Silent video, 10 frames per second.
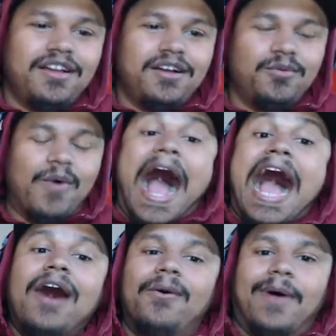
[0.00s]

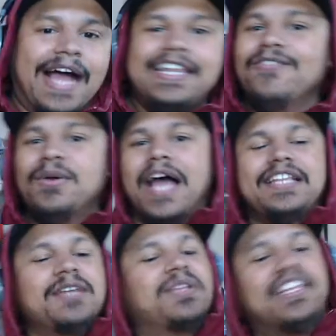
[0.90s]
Wow, I never, I
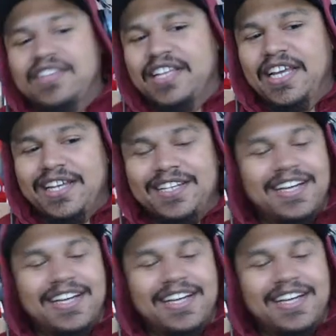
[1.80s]
didn't believe the leak.